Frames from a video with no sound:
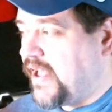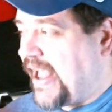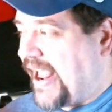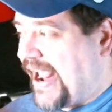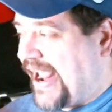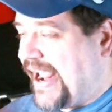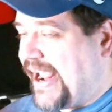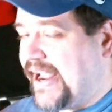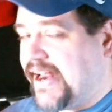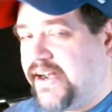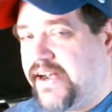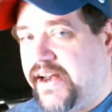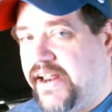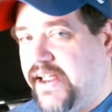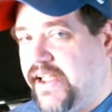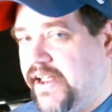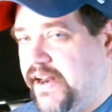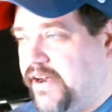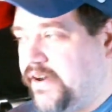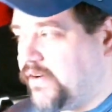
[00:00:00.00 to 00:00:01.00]
hand
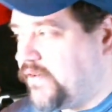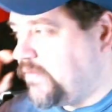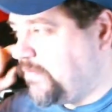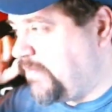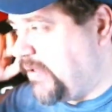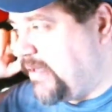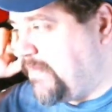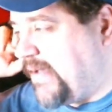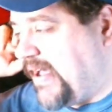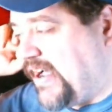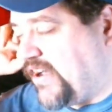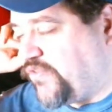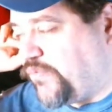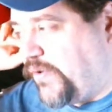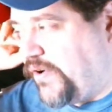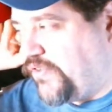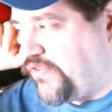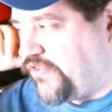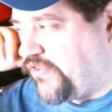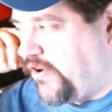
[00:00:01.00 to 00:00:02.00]
in Beemax
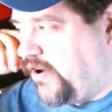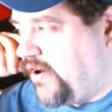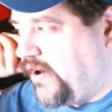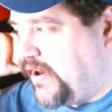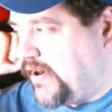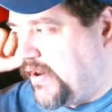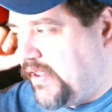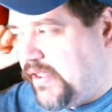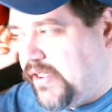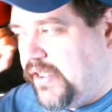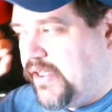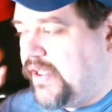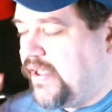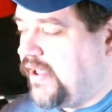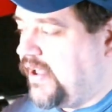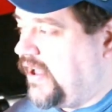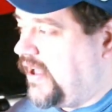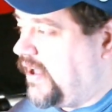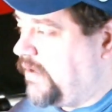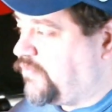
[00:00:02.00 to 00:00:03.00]
when it started.
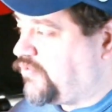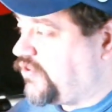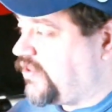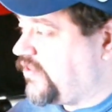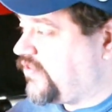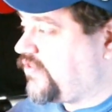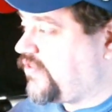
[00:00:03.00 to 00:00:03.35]
Um, so